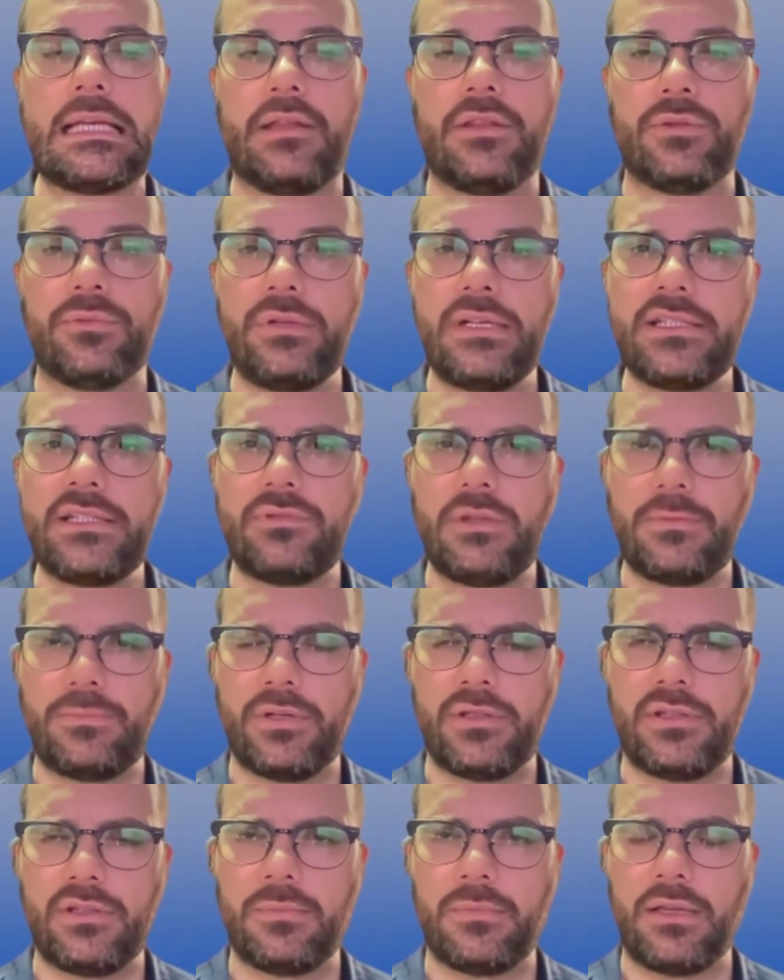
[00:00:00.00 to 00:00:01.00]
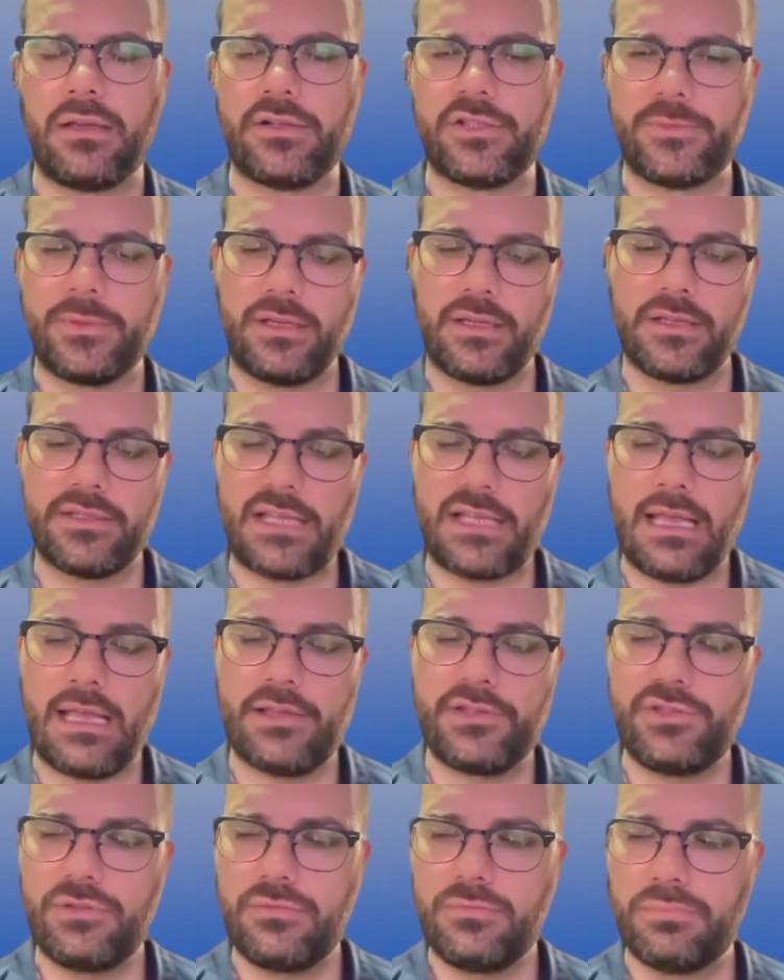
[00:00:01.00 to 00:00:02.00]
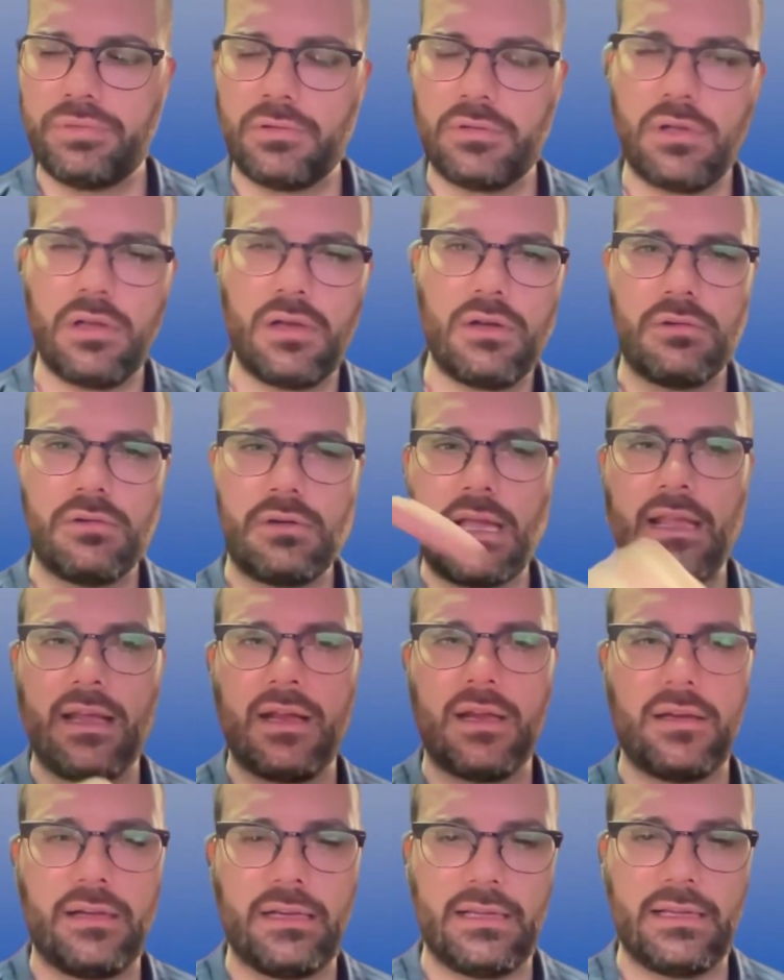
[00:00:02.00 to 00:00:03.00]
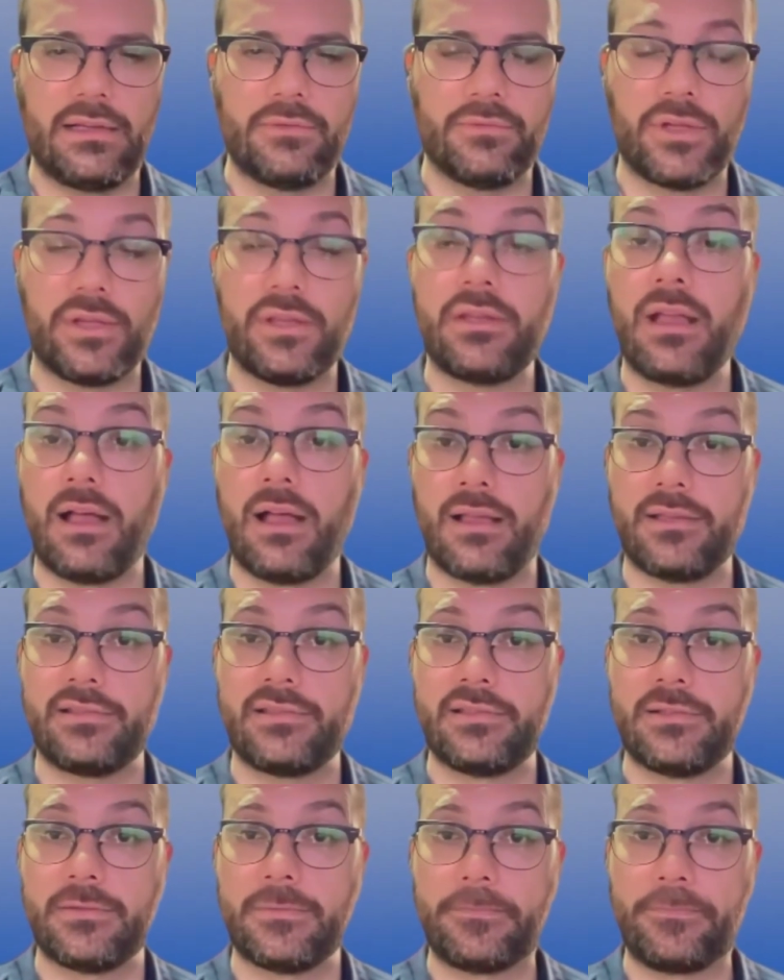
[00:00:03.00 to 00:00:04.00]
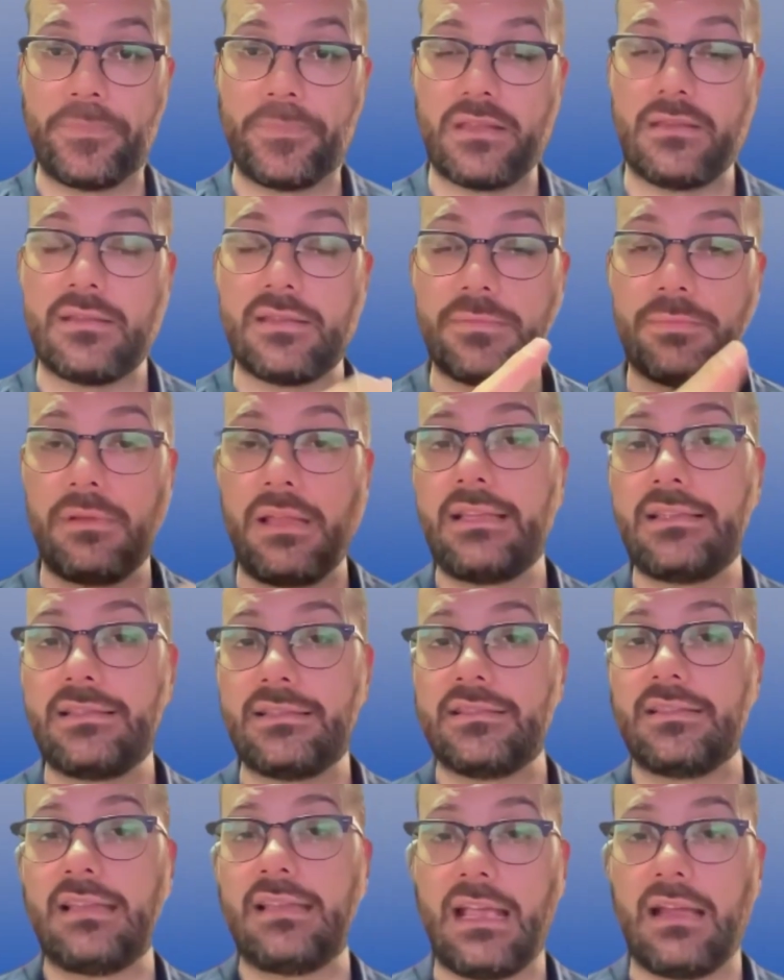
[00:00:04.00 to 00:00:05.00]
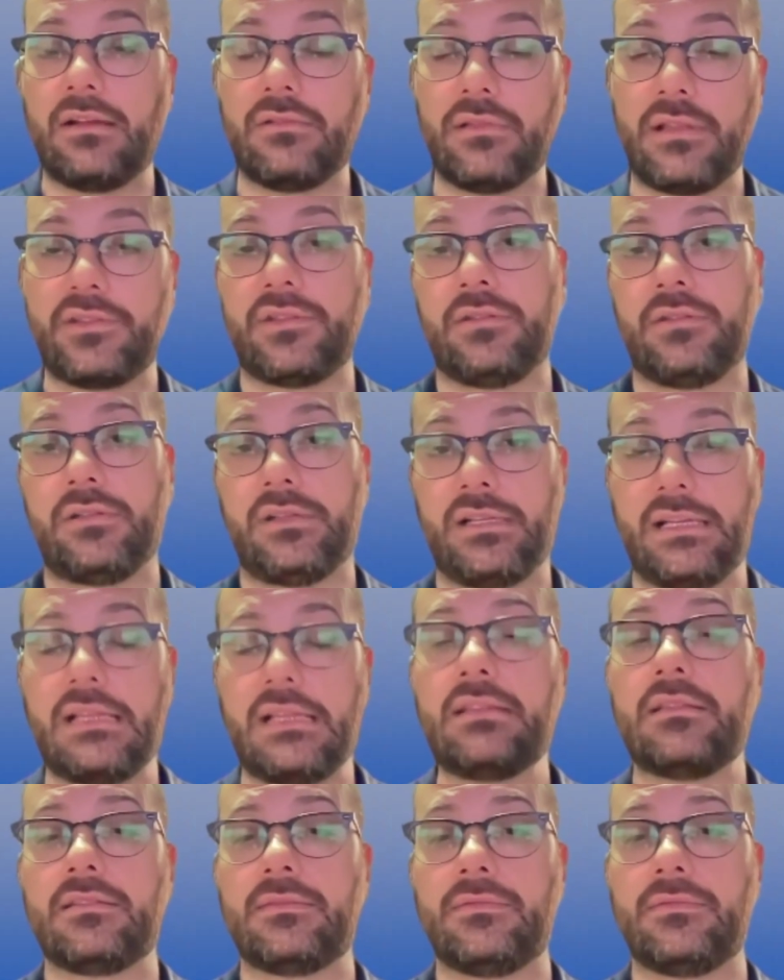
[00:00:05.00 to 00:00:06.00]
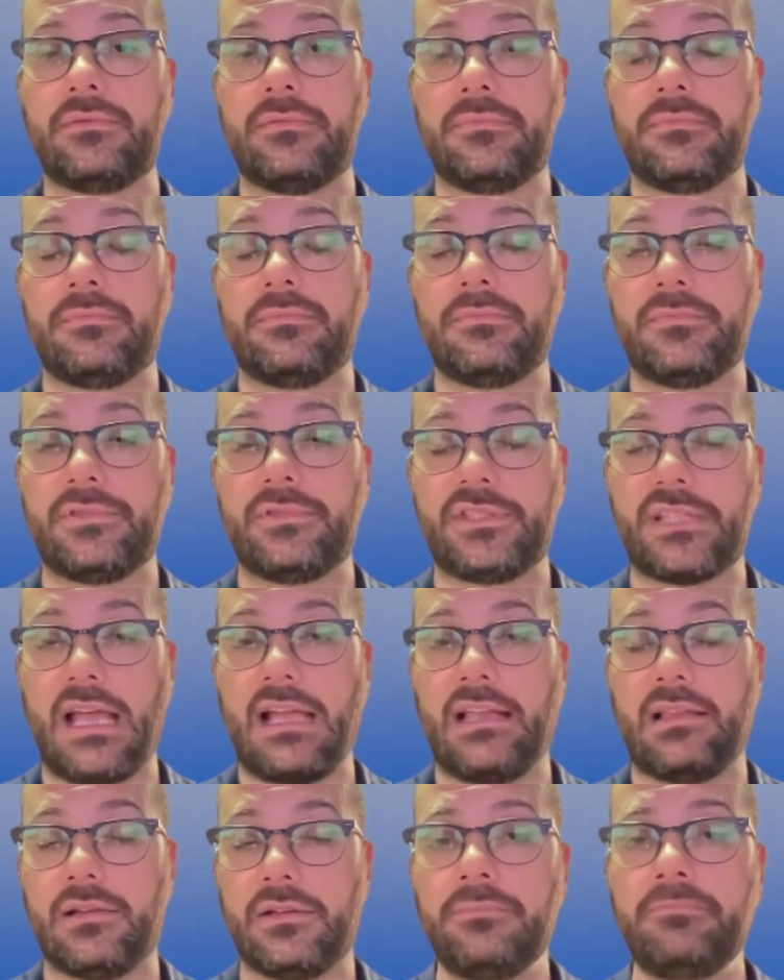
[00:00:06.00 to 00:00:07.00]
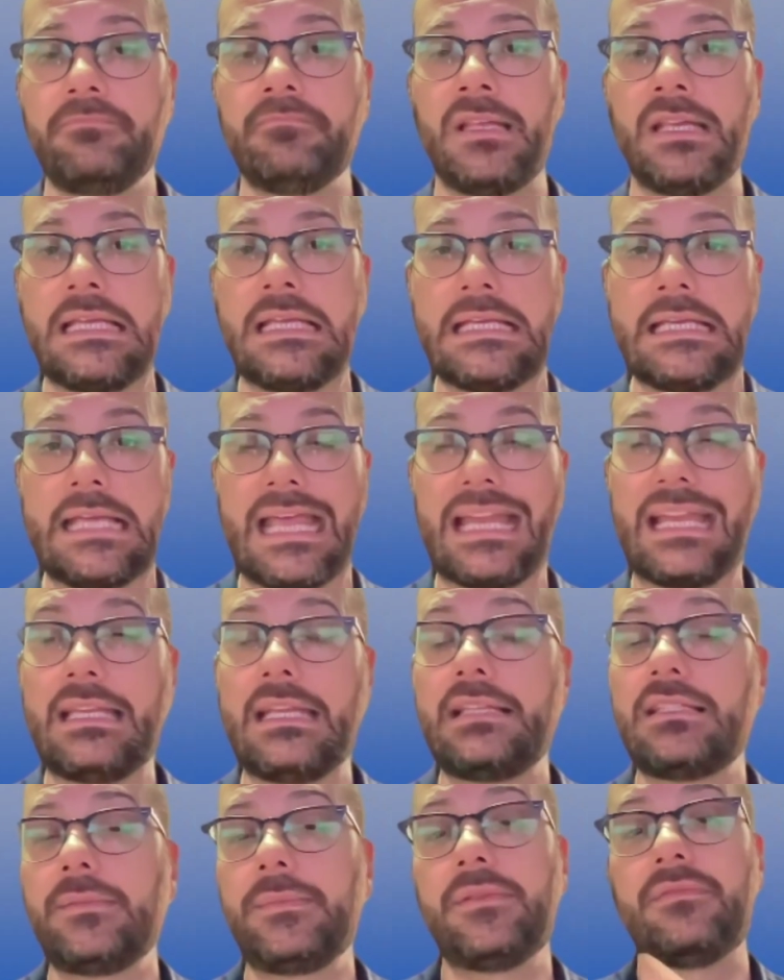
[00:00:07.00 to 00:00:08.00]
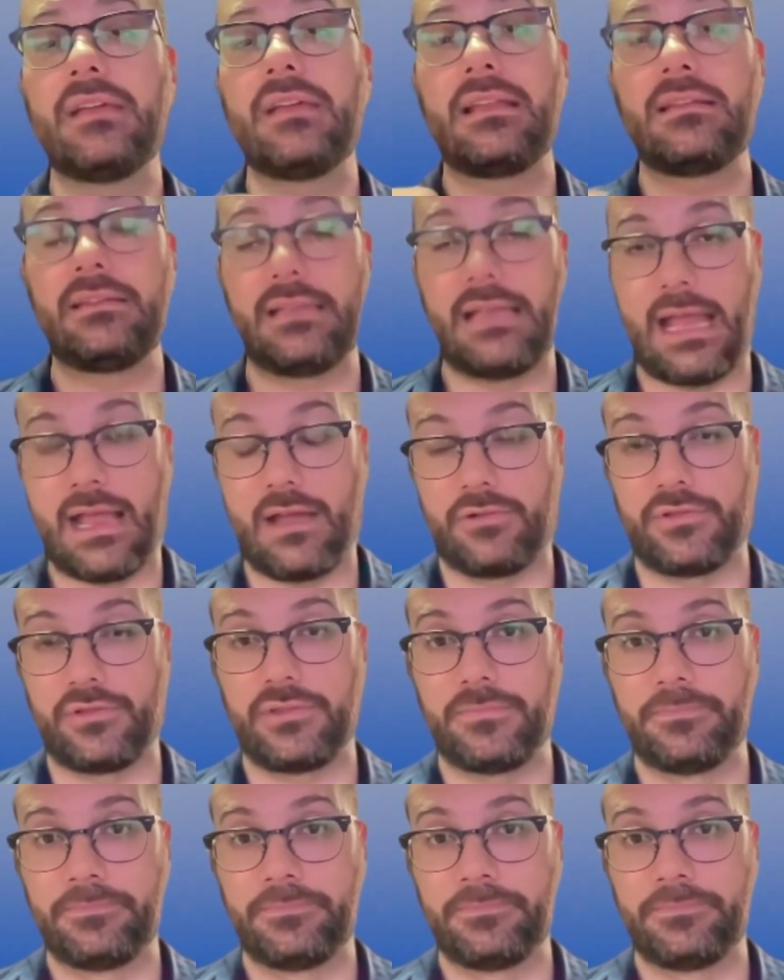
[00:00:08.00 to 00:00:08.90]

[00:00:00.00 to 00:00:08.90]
And the reason we put them there is because as you blow air in with dust, it displaces the air that's already in the silo, and it needs to be vented out.